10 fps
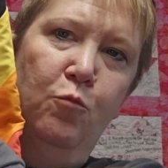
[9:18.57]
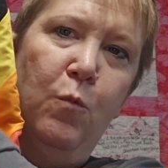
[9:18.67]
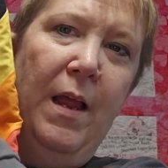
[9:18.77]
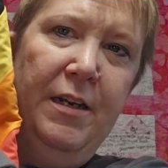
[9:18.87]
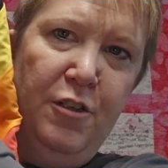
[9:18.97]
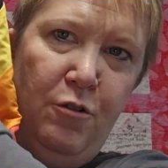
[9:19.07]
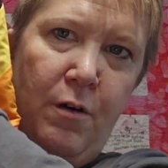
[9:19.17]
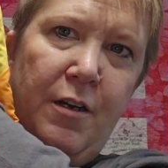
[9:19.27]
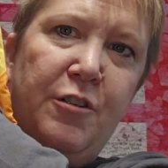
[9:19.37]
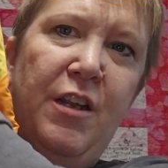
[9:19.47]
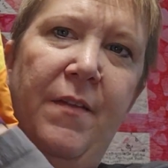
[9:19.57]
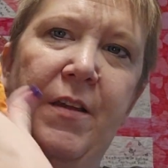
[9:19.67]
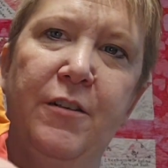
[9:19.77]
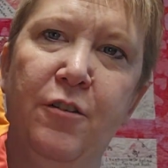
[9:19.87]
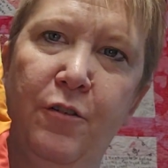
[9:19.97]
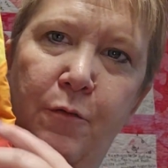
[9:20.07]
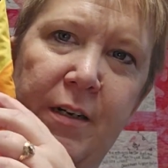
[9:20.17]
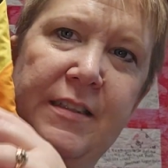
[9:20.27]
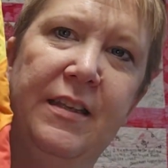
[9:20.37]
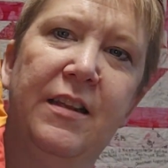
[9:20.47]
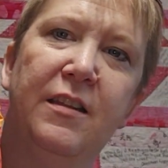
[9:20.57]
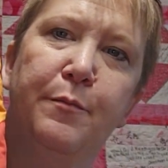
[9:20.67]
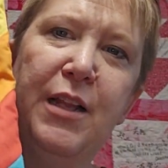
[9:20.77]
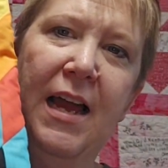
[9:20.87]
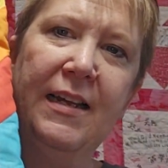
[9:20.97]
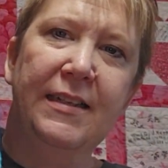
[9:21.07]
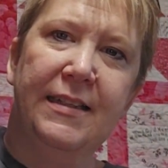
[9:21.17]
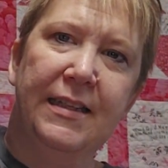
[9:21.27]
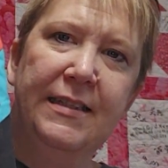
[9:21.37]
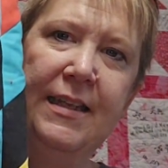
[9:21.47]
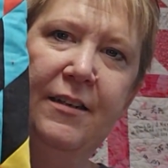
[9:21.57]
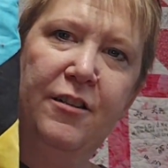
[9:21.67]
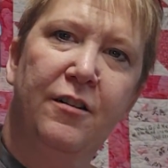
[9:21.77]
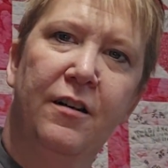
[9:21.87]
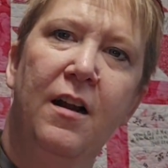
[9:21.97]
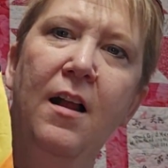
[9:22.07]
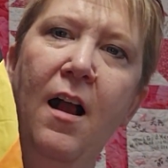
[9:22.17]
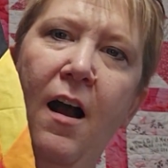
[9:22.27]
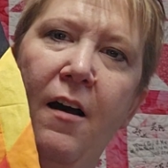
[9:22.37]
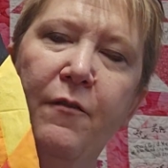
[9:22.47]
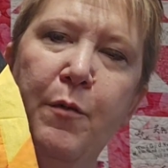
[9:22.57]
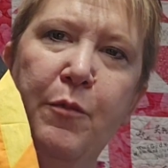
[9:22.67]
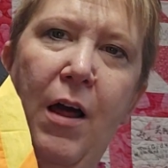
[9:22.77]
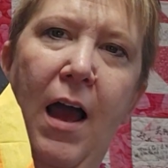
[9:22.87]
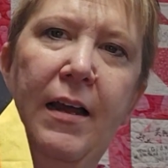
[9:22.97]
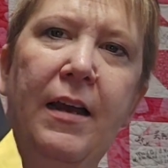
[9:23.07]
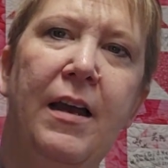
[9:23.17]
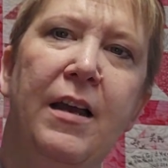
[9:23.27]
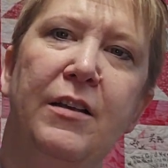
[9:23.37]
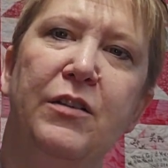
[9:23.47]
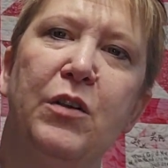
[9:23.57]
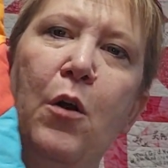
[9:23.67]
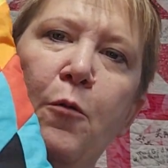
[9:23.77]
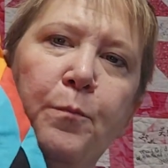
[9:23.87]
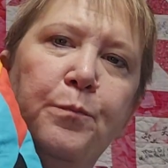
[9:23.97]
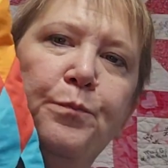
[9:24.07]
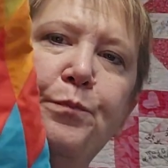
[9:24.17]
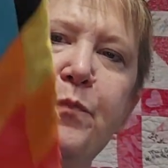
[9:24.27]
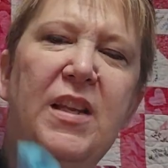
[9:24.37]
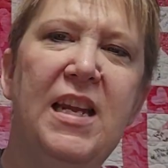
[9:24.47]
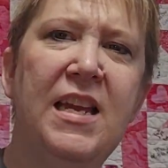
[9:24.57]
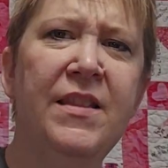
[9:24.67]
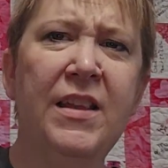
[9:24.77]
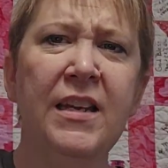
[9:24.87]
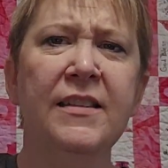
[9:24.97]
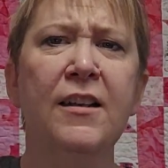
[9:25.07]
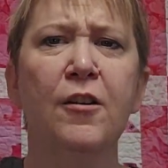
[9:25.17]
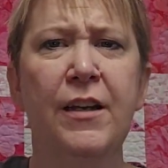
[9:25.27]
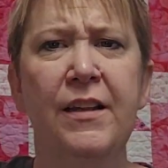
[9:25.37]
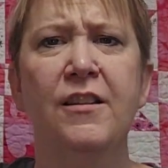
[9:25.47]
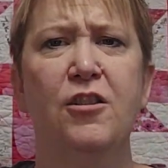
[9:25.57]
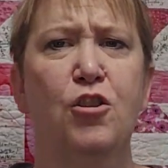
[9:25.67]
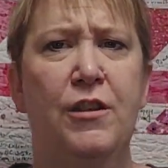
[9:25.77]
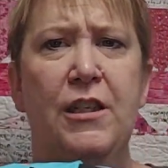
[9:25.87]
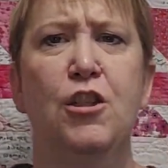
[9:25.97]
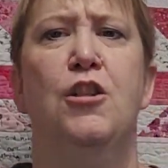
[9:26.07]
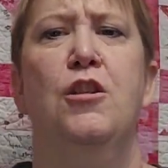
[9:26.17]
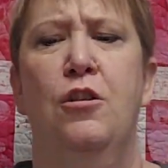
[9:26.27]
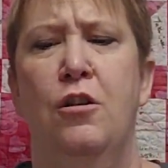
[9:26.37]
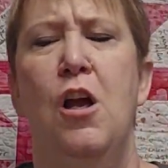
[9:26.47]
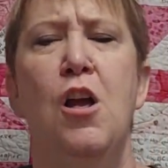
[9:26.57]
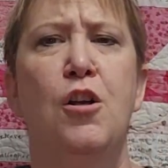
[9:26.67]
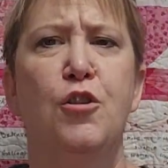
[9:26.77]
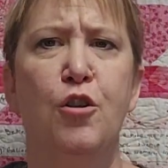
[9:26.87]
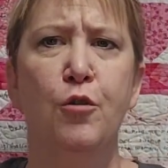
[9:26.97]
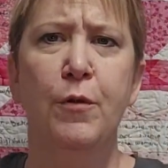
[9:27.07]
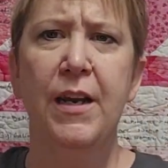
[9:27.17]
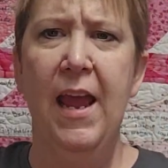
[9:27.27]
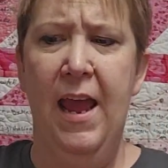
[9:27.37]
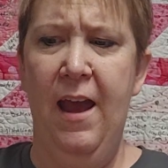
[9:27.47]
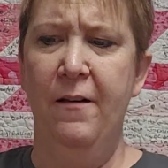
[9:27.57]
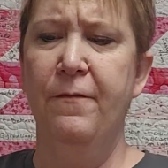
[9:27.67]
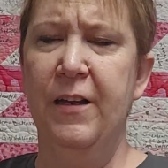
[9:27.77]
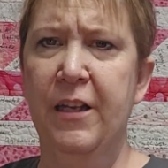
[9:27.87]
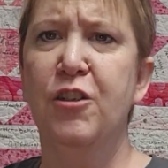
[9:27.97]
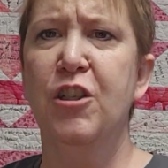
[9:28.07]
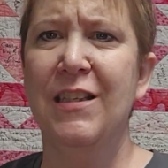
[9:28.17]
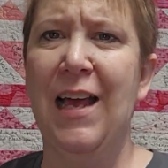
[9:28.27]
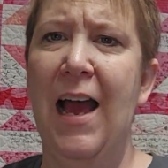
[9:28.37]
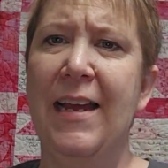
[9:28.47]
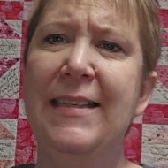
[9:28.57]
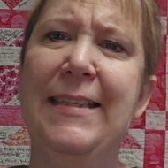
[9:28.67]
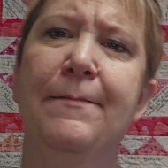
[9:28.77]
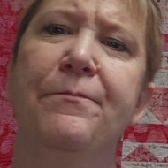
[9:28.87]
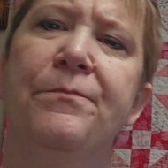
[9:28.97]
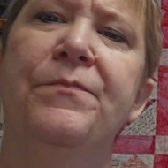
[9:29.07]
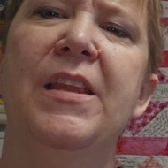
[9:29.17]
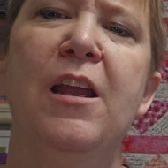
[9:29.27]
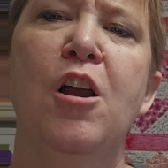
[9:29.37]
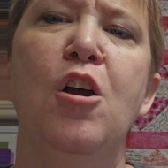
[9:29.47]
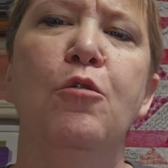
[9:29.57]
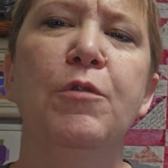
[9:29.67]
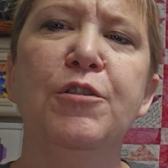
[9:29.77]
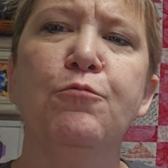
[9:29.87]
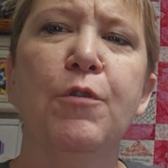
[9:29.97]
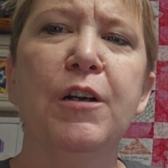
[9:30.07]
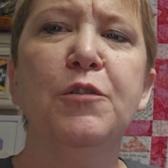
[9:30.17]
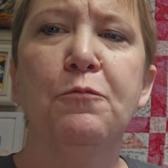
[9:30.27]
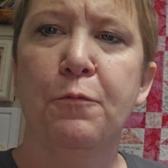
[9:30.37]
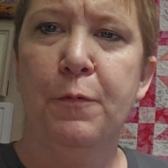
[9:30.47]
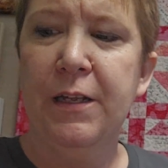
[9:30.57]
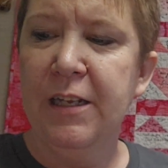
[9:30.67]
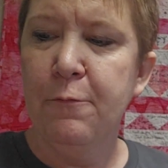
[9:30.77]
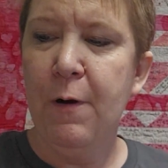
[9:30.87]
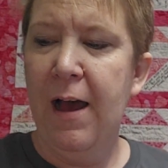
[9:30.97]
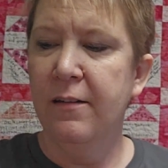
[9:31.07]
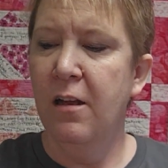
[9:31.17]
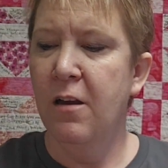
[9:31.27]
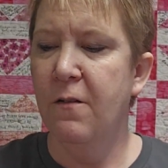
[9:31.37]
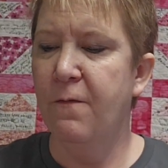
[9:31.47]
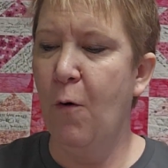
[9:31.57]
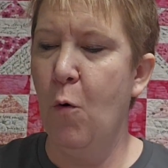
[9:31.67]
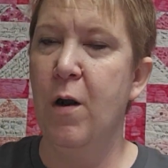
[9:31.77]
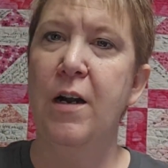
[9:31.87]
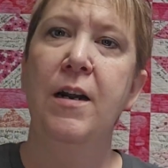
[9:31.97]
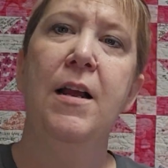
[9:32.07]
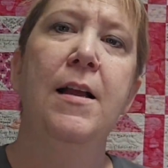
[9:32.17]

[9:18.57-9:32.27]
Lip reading: reddish orange, and then turquoise, and then the black is the center of the block. So these are in the traditional 2.5 inch size, which works really well for